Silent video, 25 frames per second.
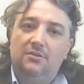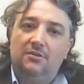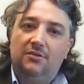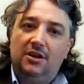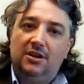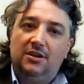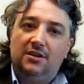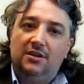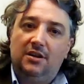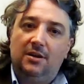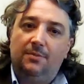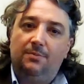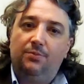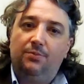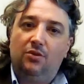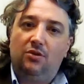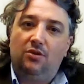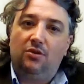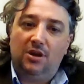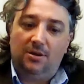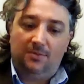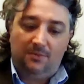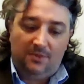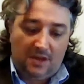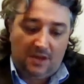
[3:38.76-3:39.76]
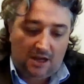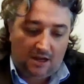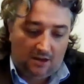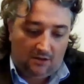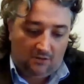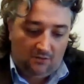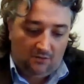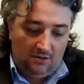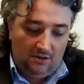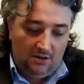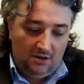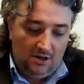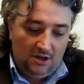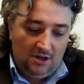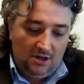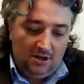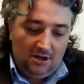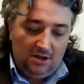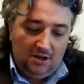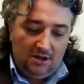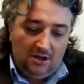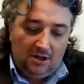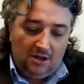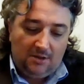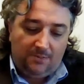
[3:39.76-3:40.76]
read a poem now,
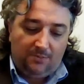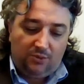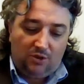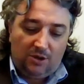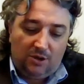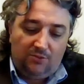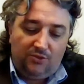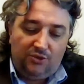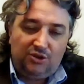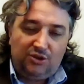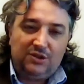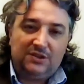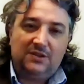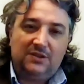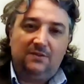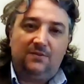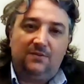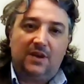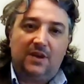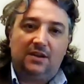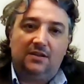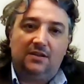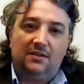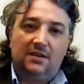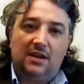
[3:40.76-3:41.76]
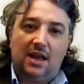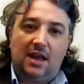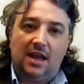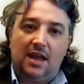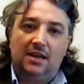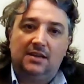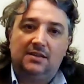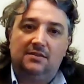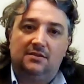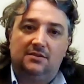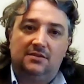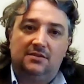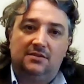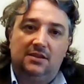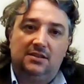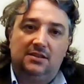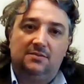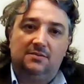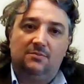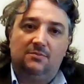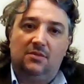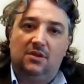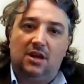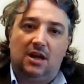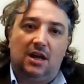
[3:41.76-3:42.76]
a poem which is in fact an
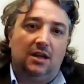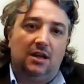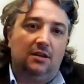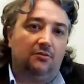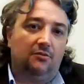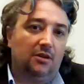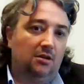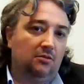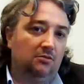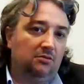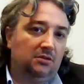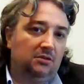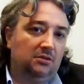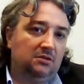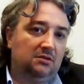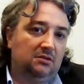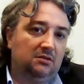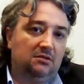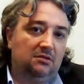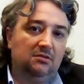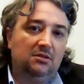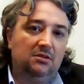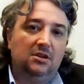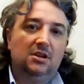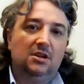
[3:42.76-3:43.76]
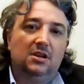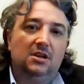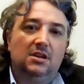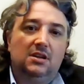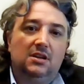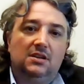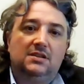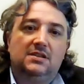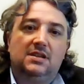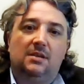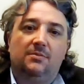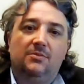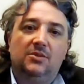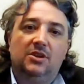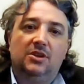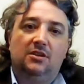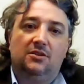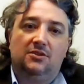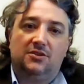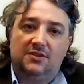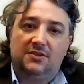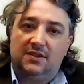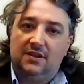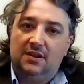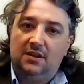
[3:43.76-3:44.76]
exorcism I wrote some
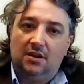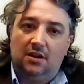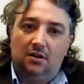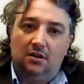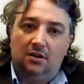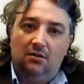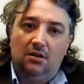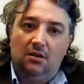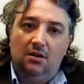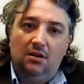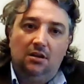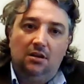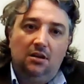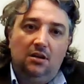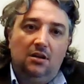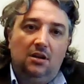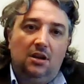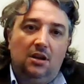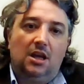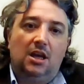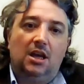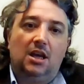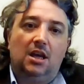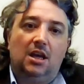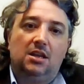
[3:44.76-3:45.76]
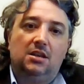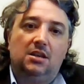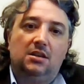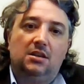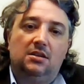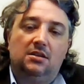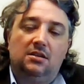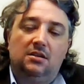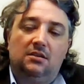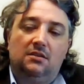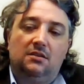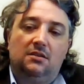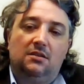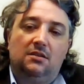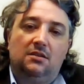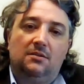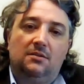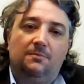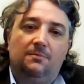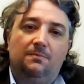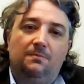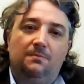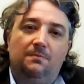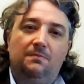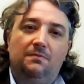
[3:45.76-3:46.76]
years ago. And
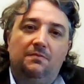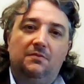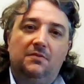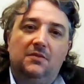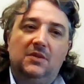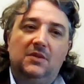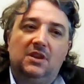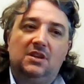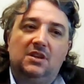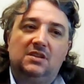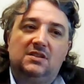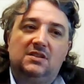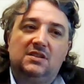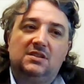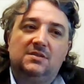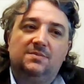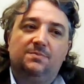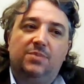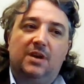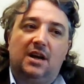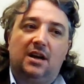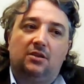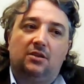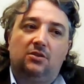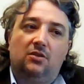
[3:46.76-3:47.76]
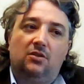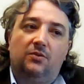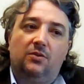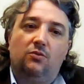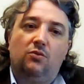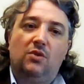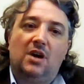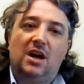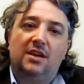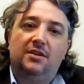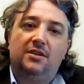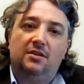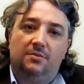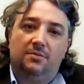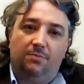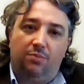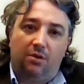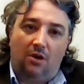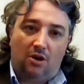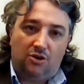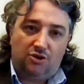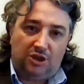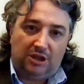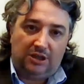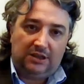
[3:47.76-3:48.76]
this is part of a wider
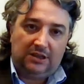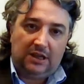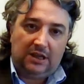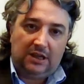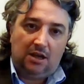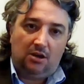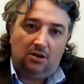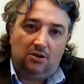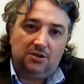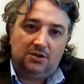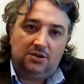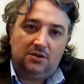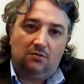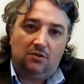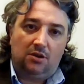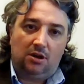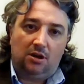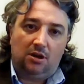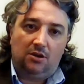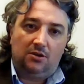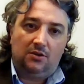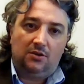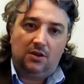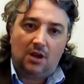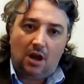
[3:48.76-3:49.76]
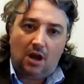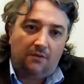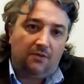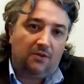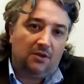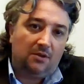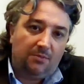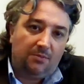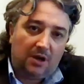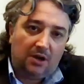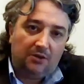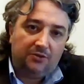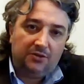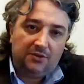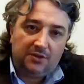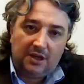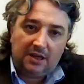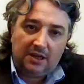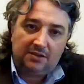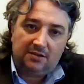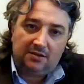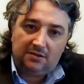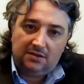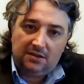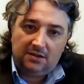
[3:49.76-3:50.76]
project. I also work on a novel about an
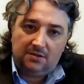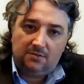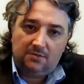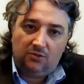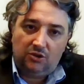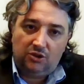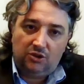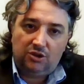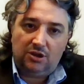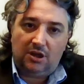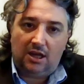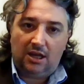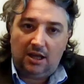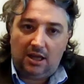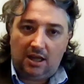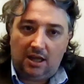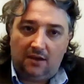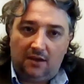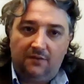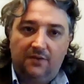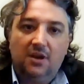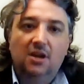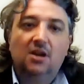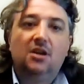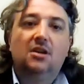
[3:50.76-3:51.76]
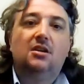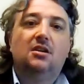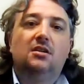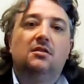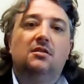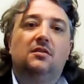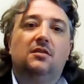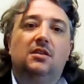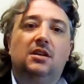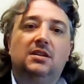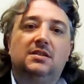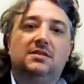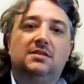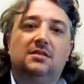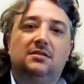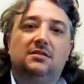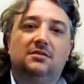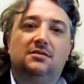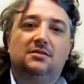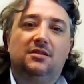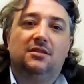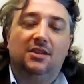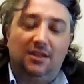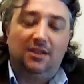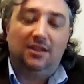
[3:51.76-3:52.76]
exorcism which I have
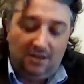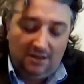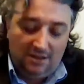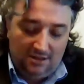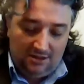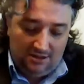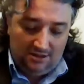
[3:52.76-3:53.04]
recently